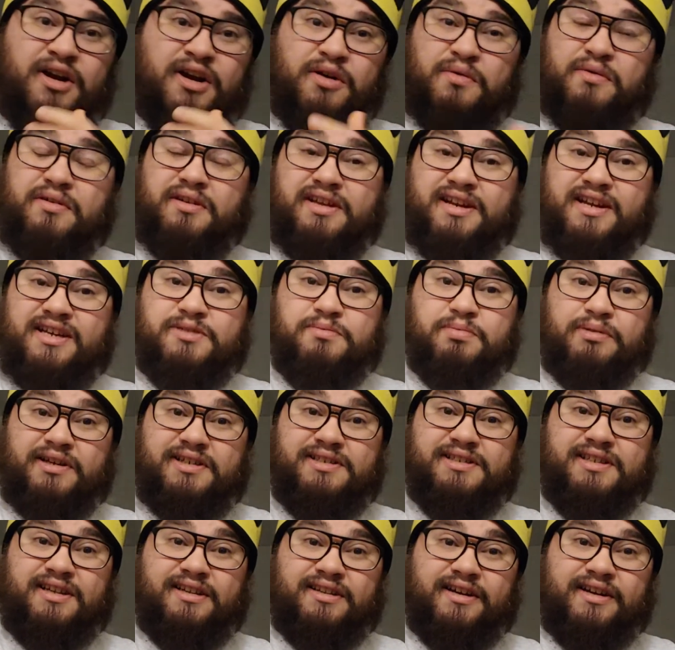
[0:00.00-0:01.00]
really nice
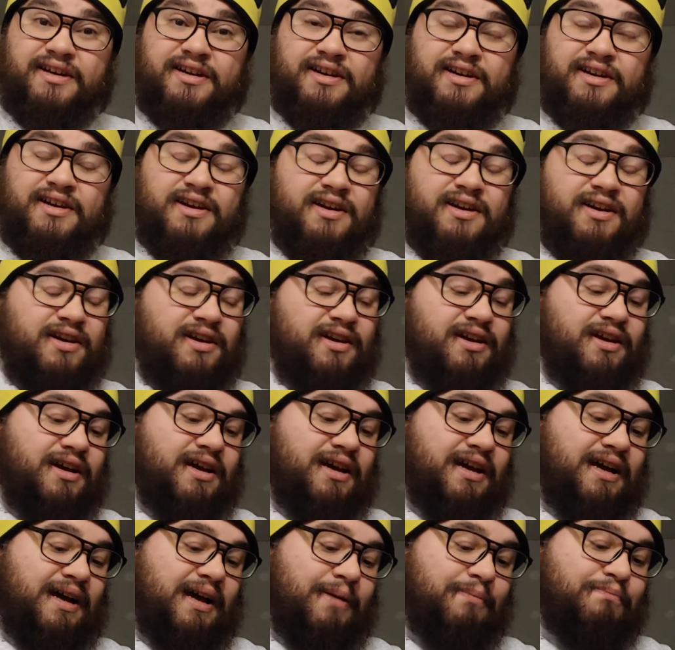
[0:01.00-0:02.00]
place down there.
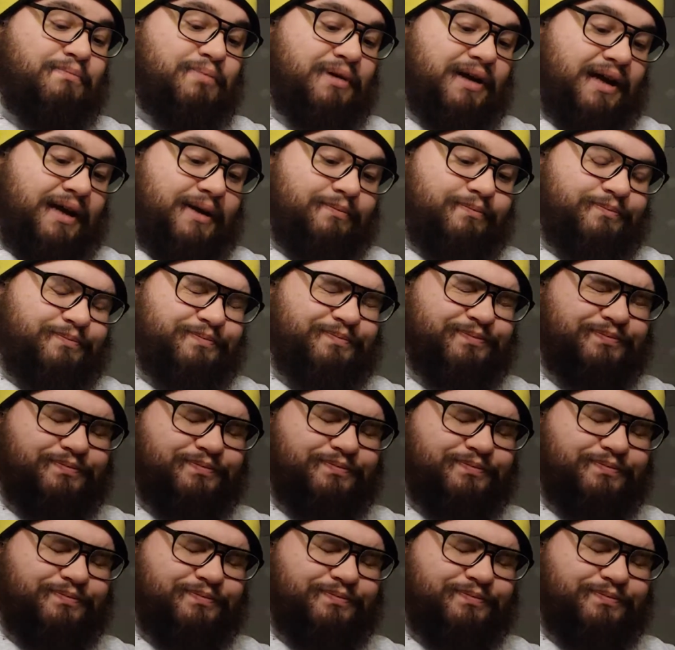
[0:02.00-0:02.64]
But